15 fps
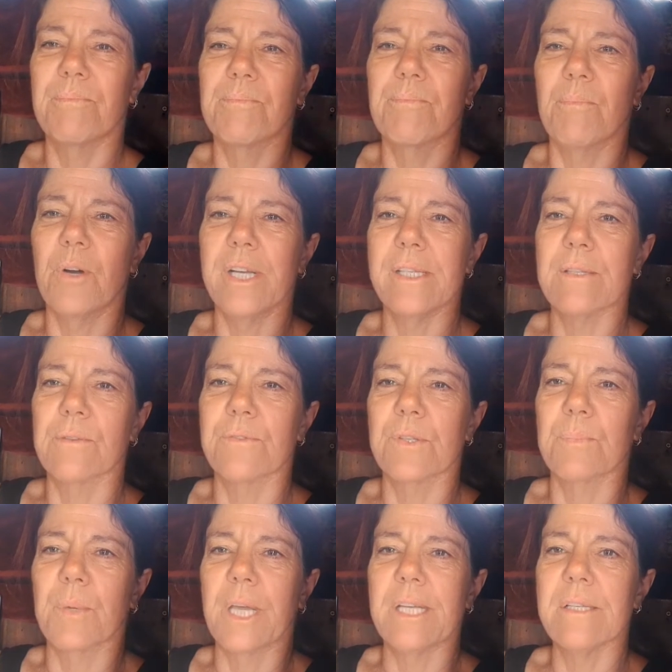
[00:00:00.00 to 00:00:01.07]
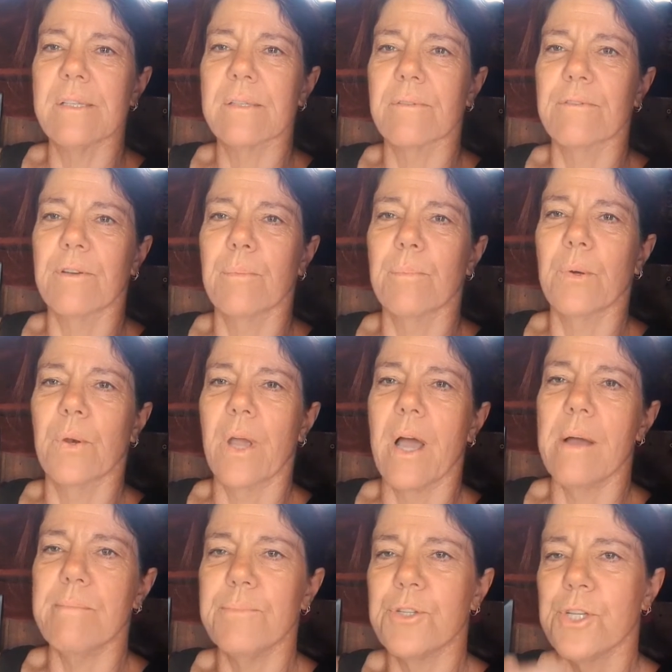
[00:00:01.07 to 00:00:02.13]
waste of space if I put
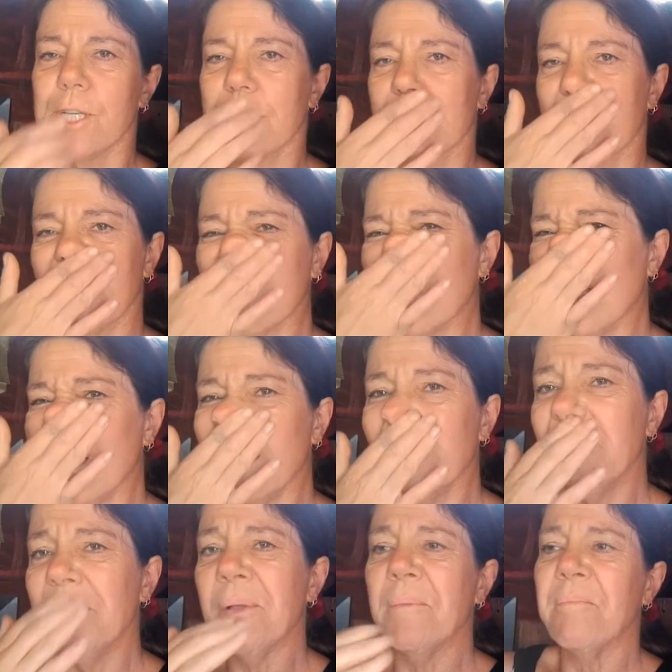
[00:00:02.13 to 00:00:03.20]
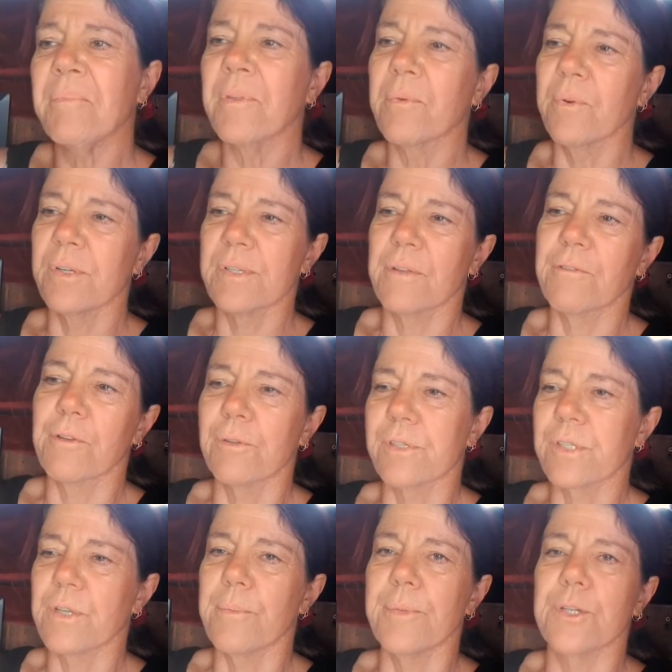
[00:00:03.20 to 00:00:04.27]
armchairs in here, whereas I've got
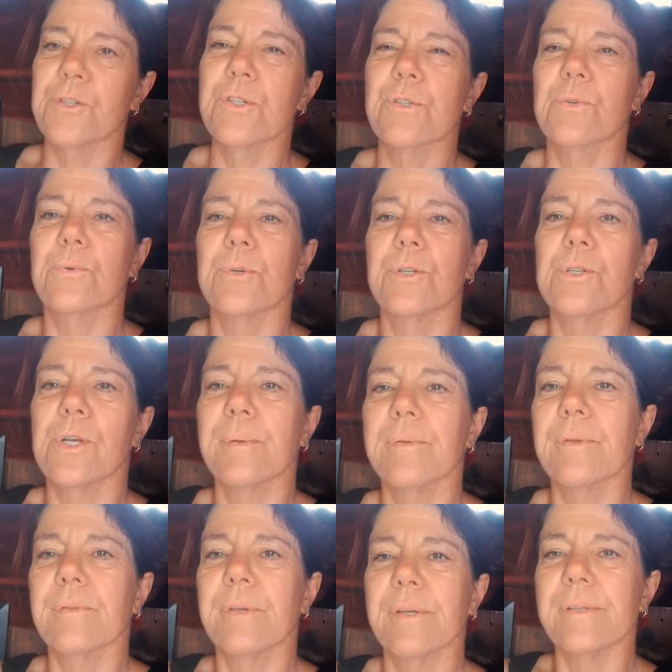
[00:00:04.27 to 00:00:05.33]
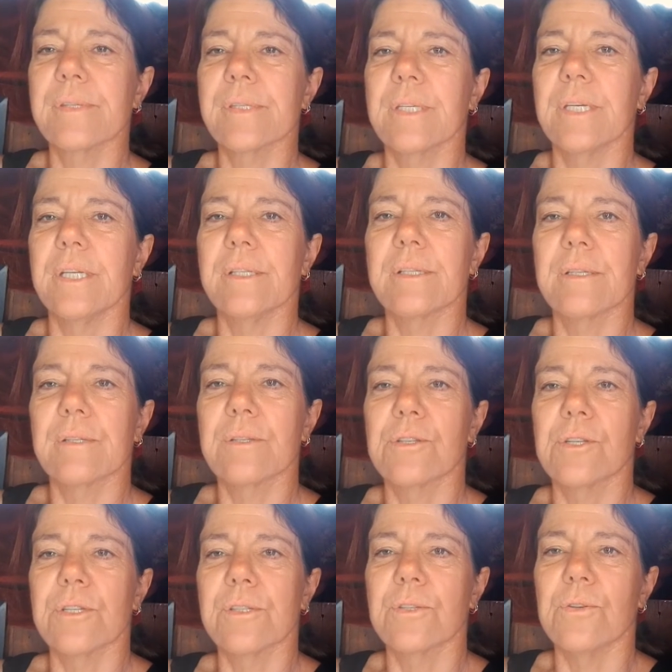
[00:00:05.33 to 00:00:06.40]
so much storage under those seats, it's
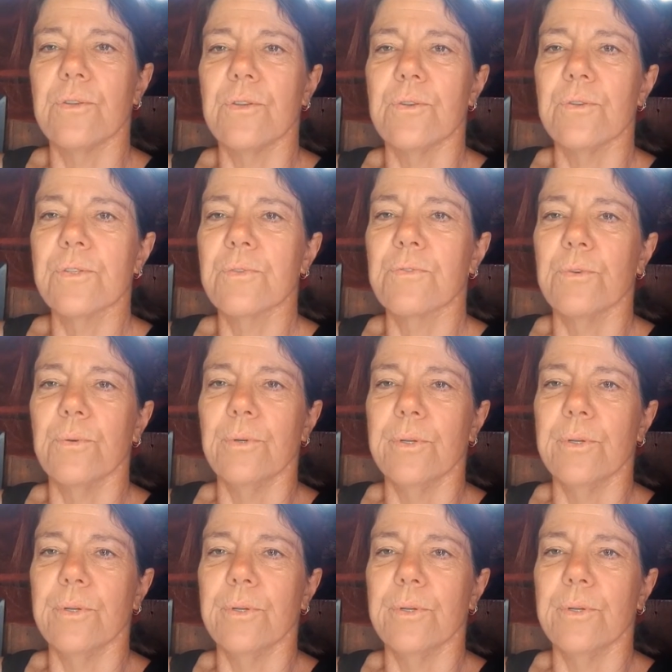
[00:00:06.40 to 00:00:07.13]
just too useful.